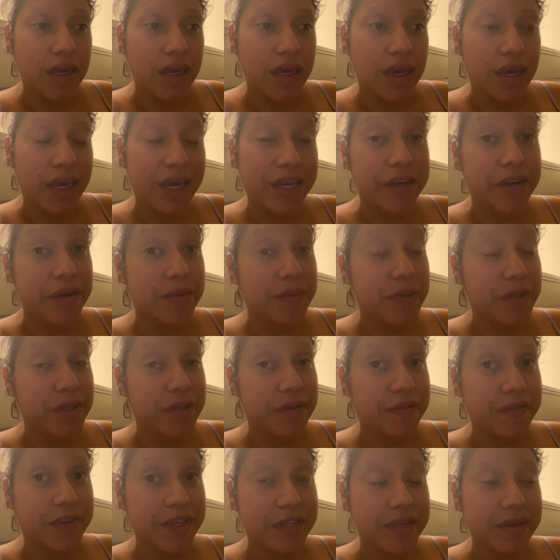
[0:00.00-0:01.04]
I couldn't
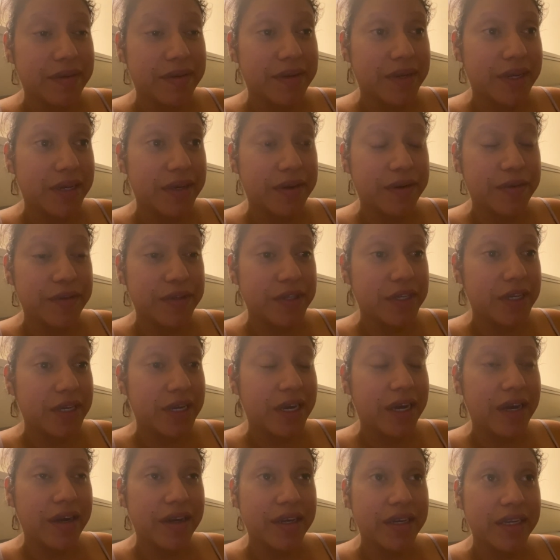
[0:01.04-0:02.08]
believe it. I was like,
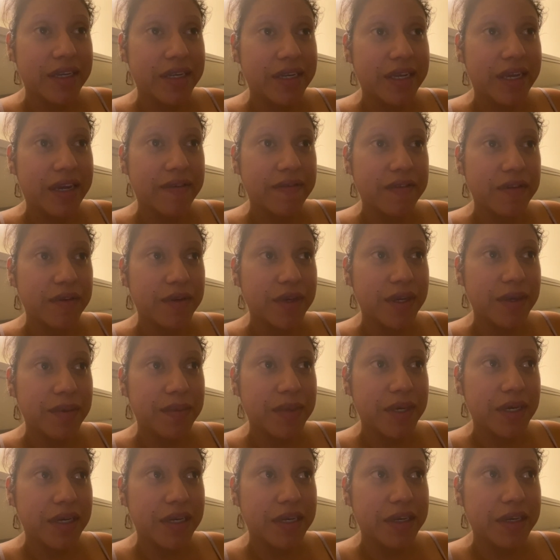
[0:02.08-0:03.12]
how can he have
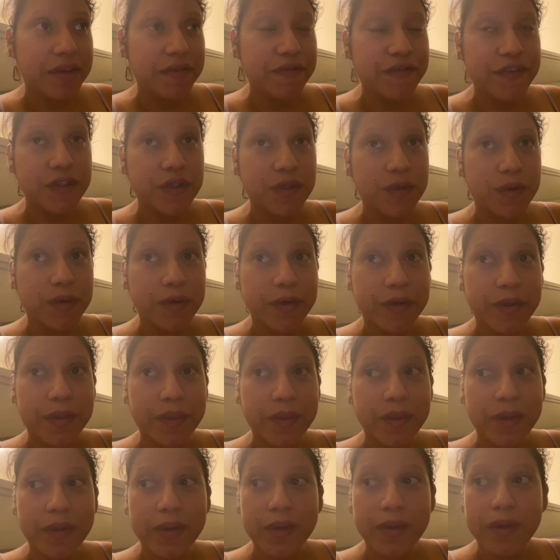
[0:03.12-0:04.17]
leukemia if he's so
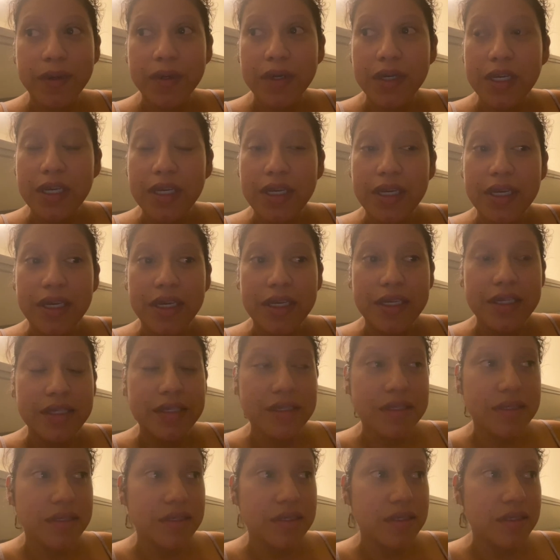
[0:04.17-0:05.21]
normal?
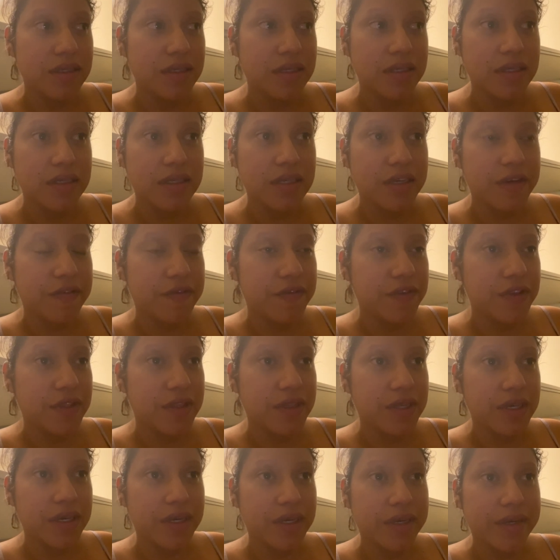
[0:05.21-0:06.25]
he's
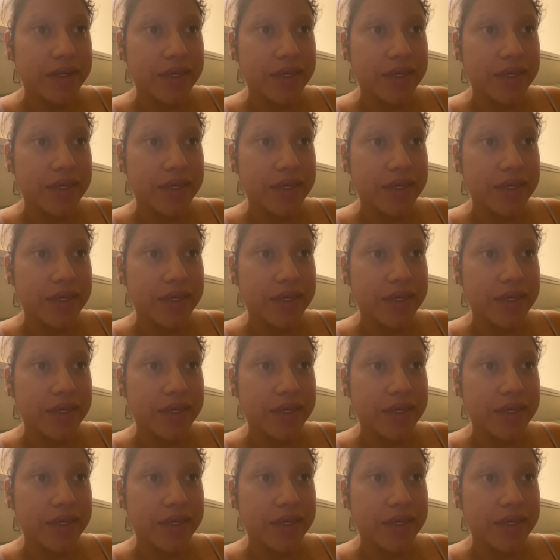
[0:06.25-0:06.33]
everything.